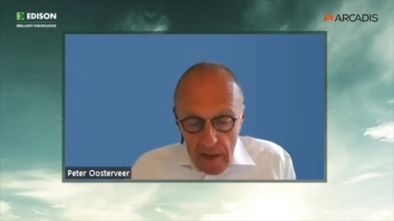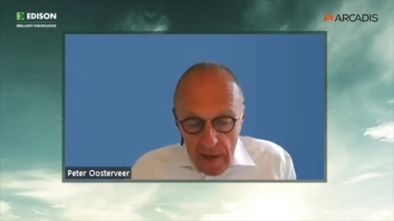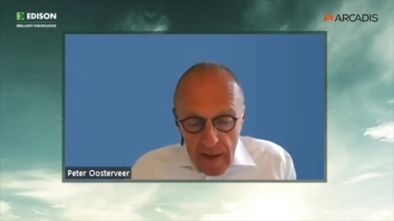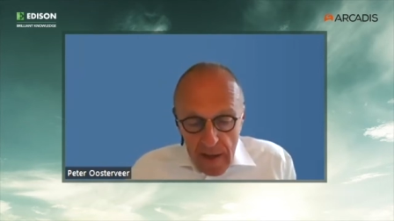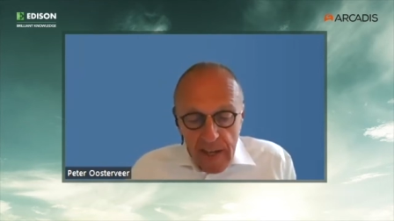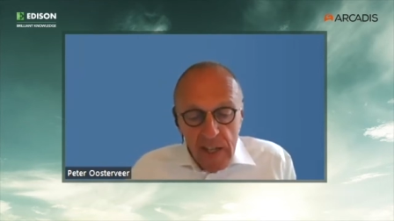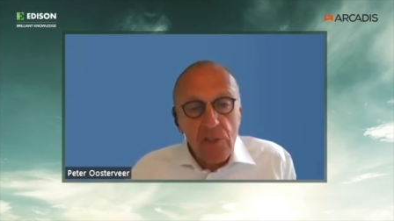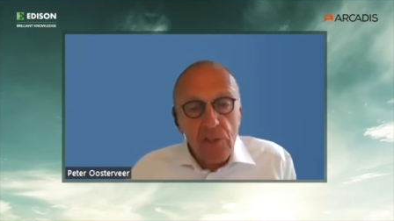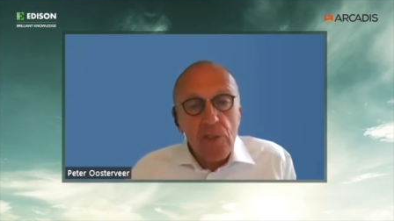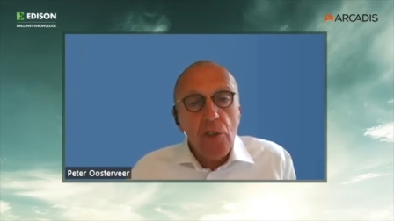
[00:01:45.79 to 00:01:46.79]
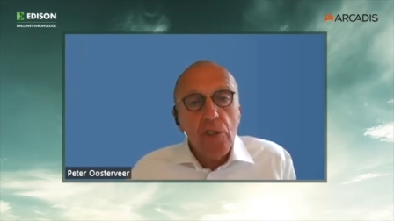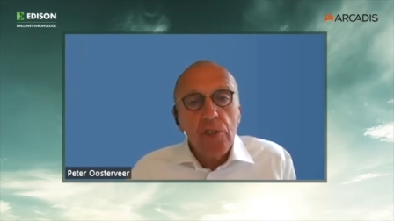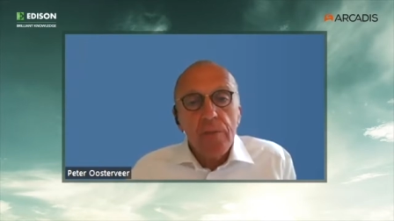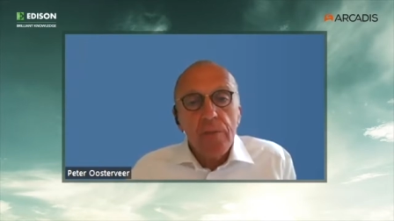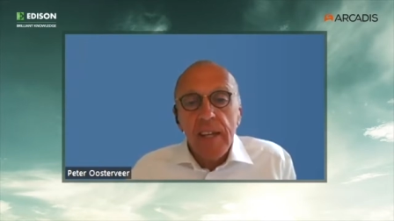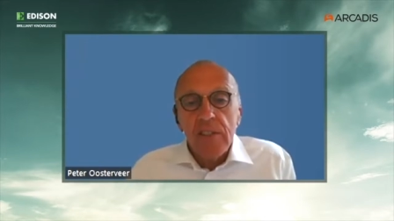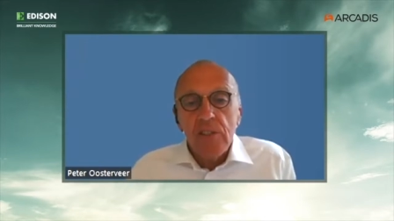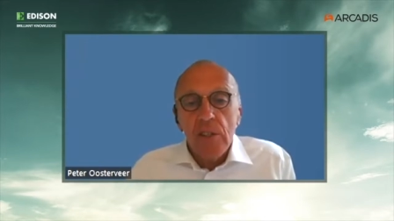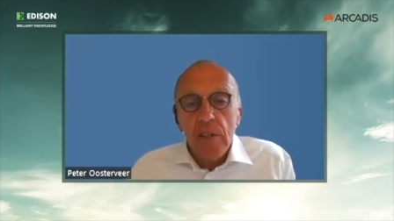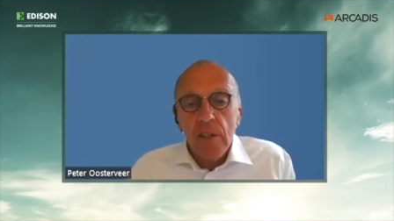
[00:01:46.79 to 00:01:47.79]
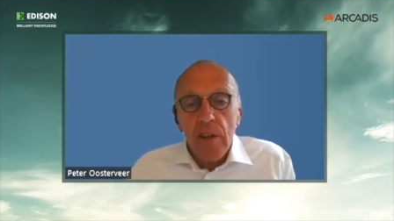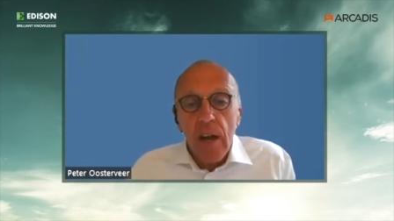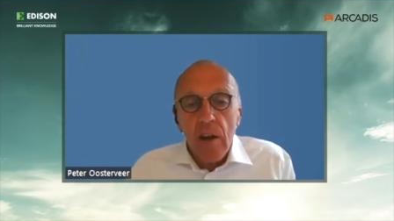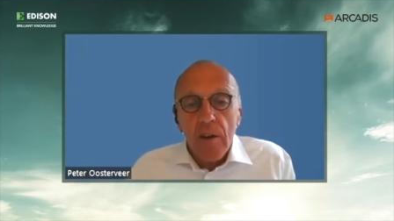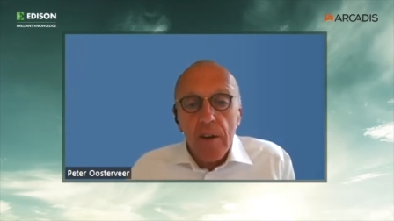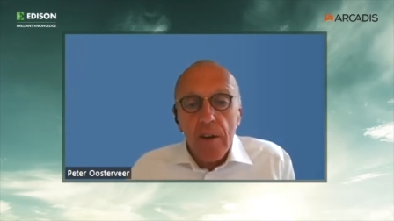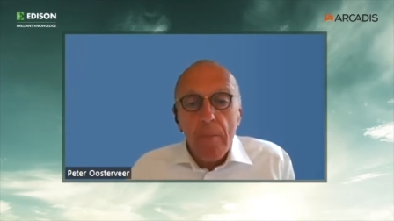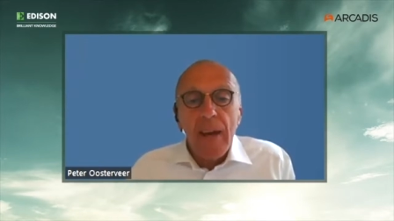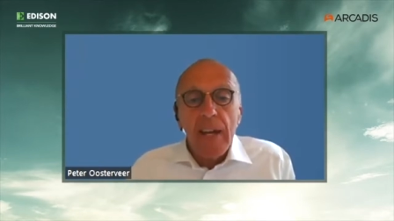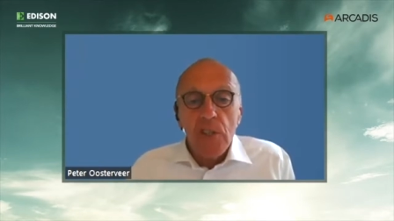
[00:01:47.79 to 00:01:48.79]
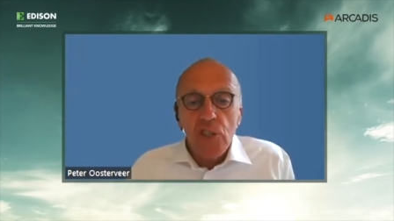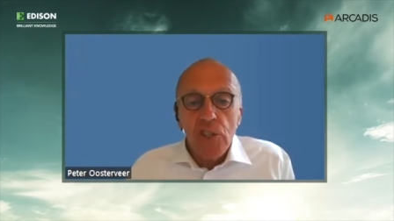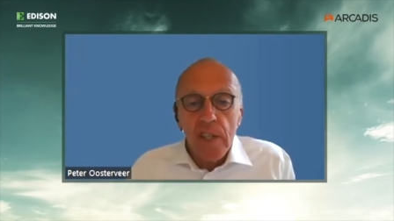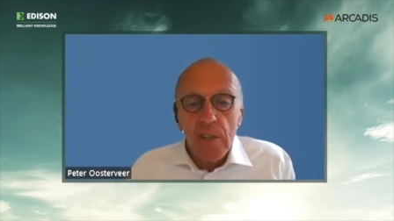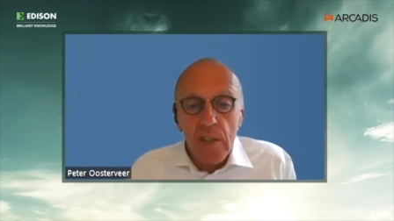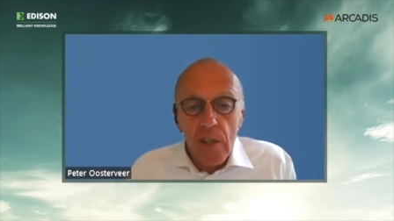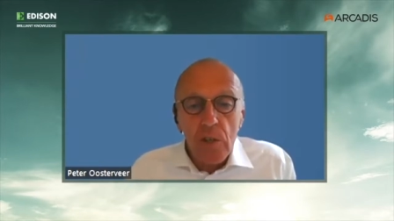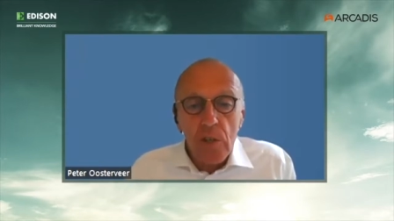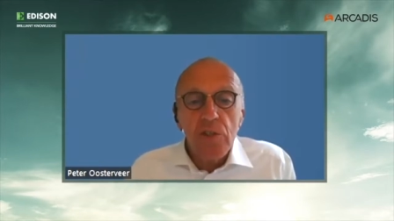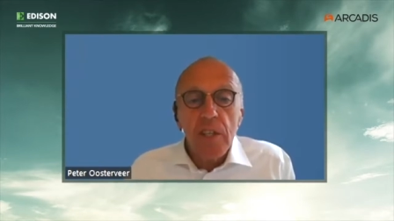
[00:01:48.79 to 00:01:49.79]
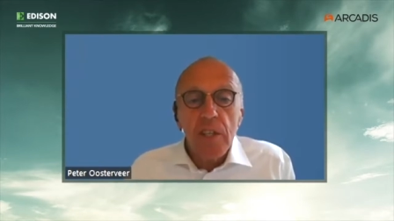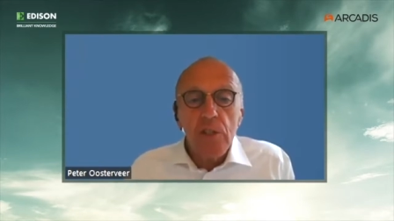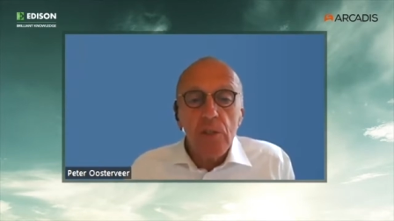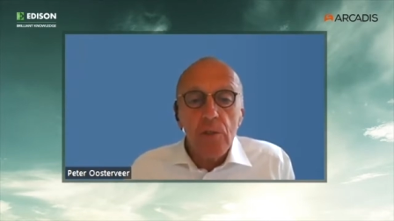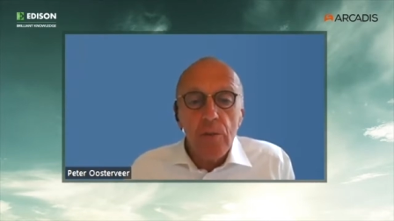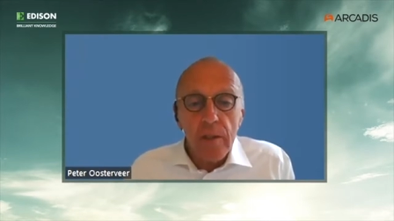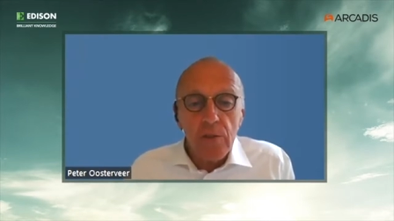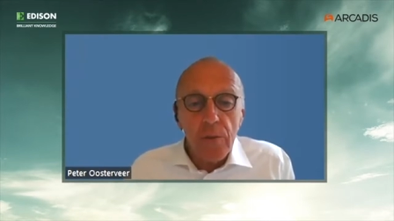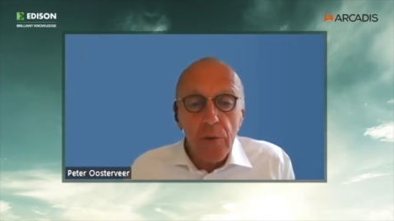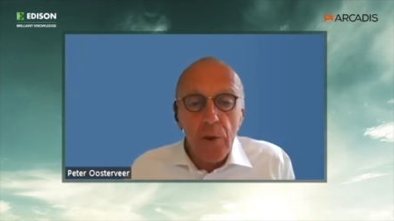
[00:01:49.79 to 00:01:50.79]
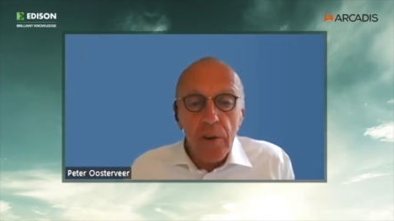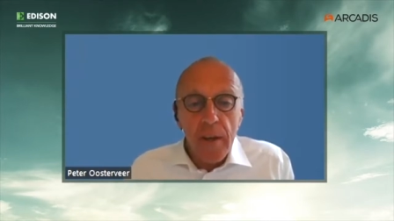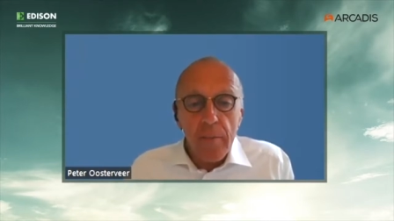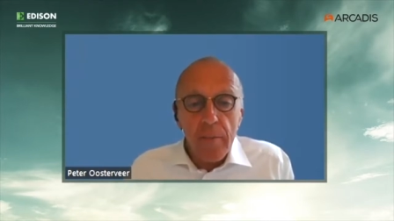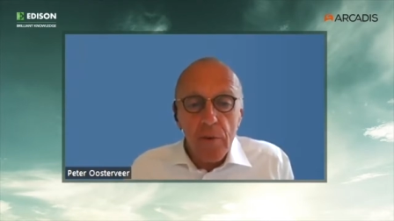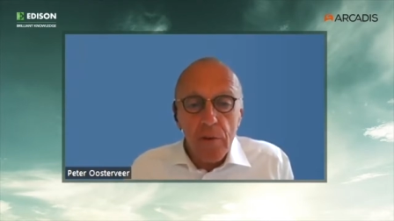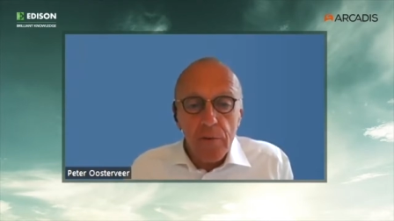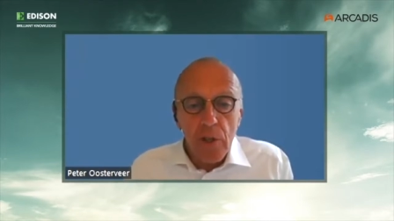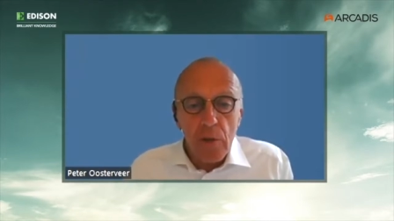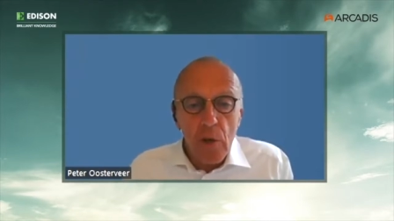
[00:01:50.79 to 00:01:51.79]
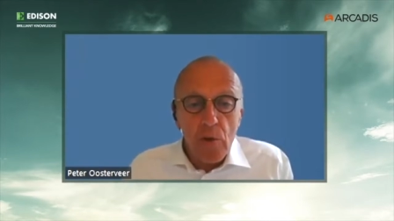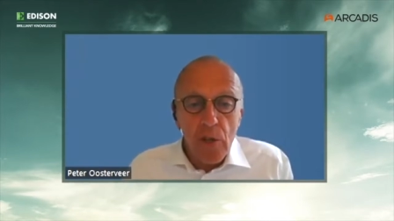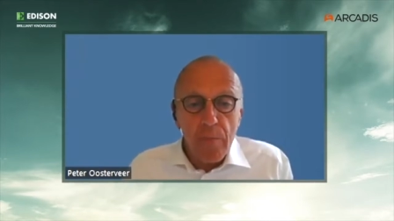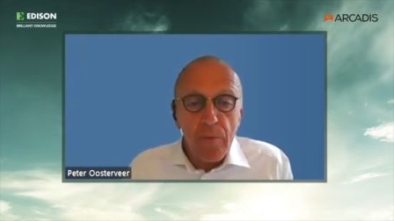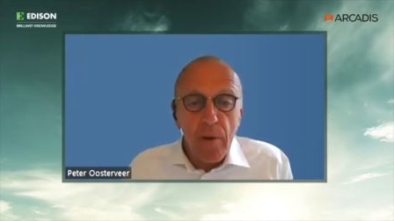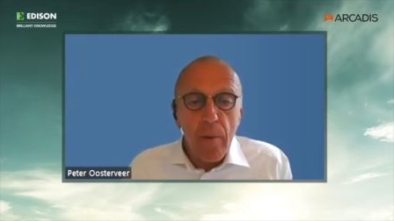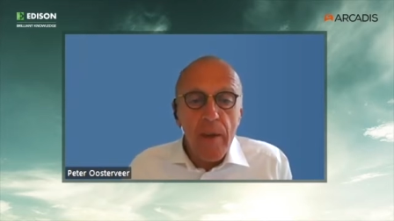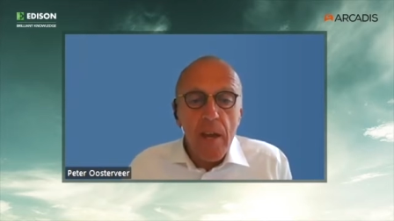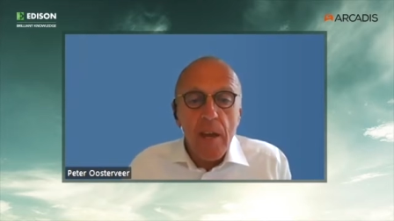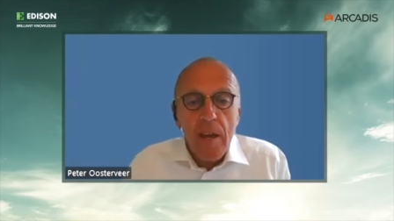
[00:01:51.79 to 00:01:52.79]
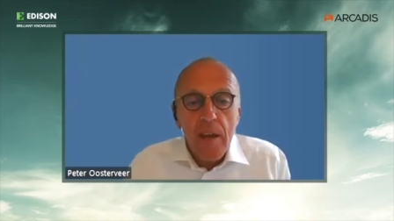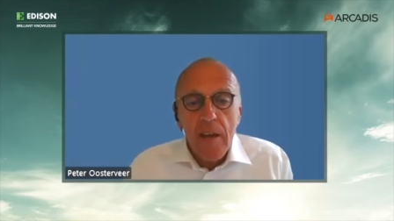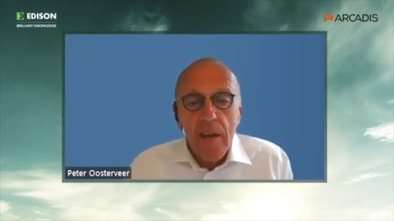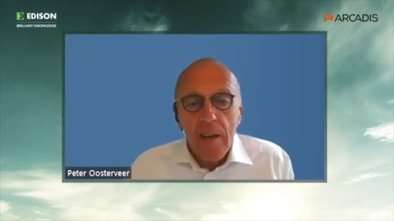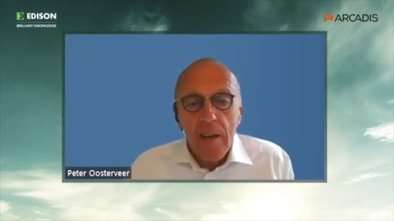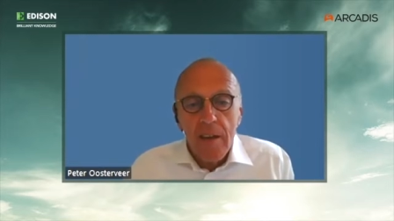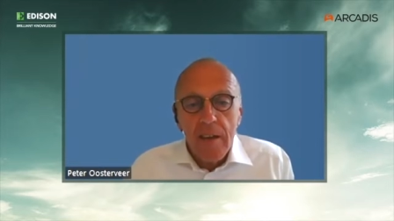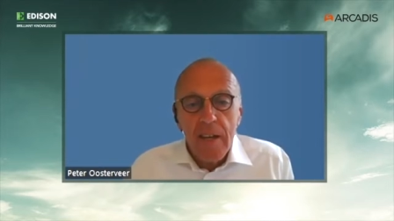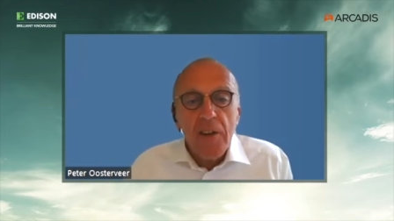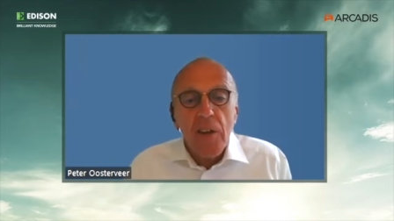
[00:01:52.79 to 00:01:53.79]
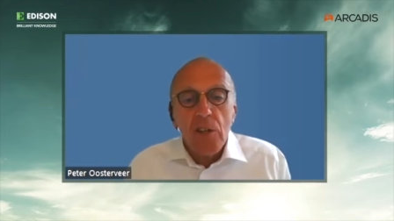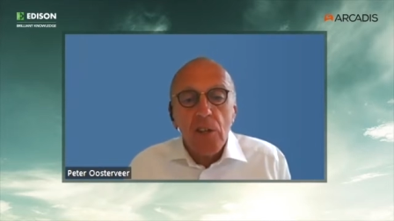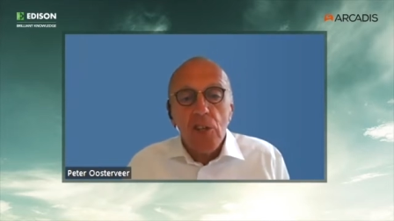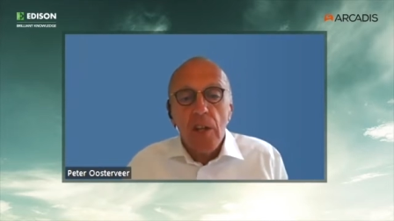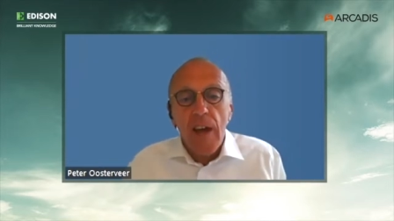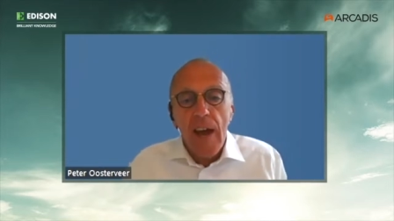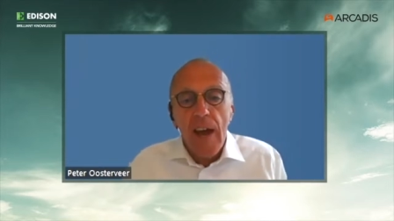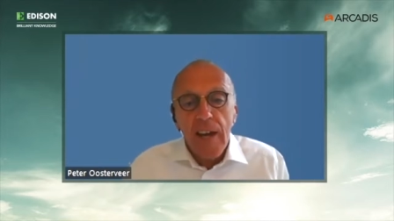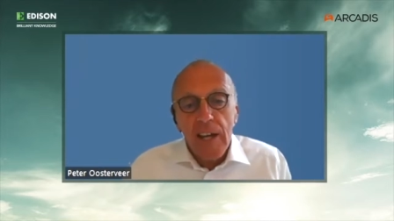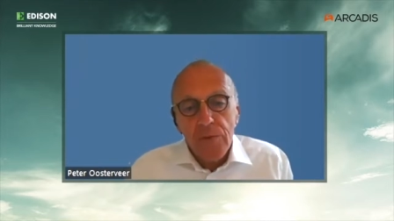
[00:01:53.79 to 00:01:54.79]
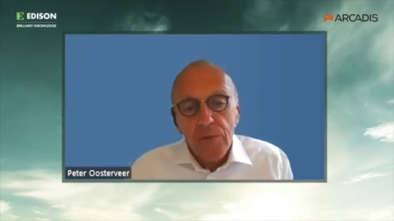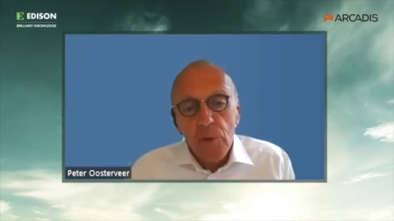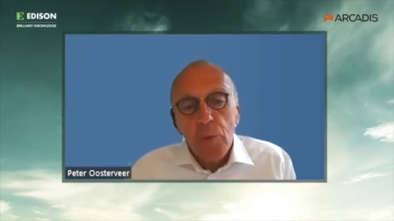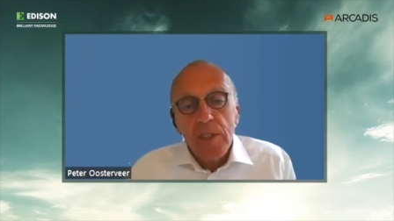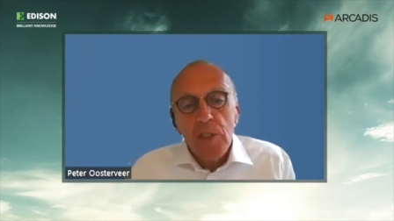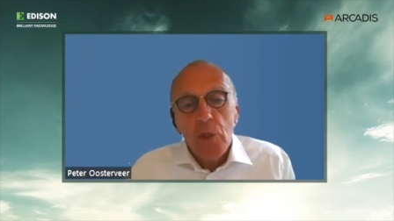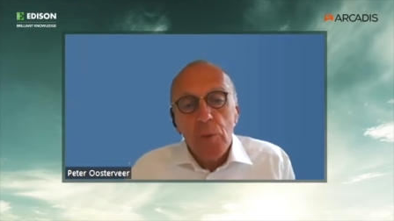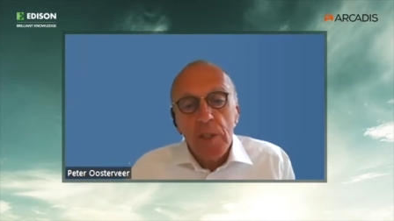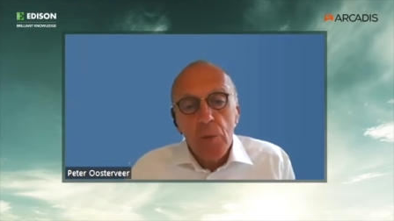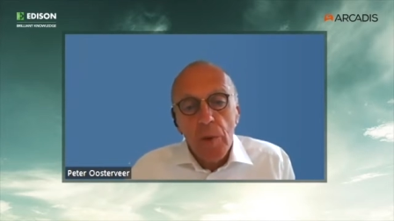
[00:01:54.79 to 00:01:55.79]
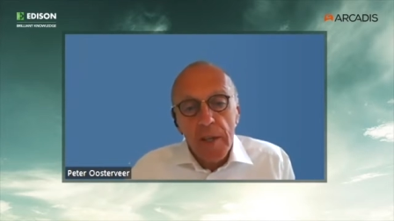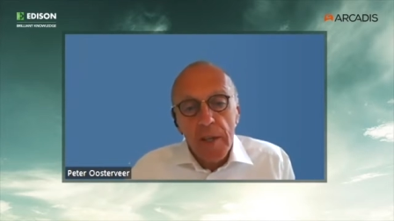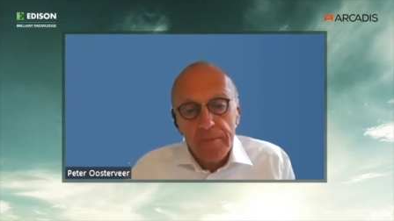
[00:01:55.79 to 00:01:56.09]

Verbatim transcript: As a result of that, our balance sheet continued to further improve. Those are probably, in a nutshell, the highlights for 2021.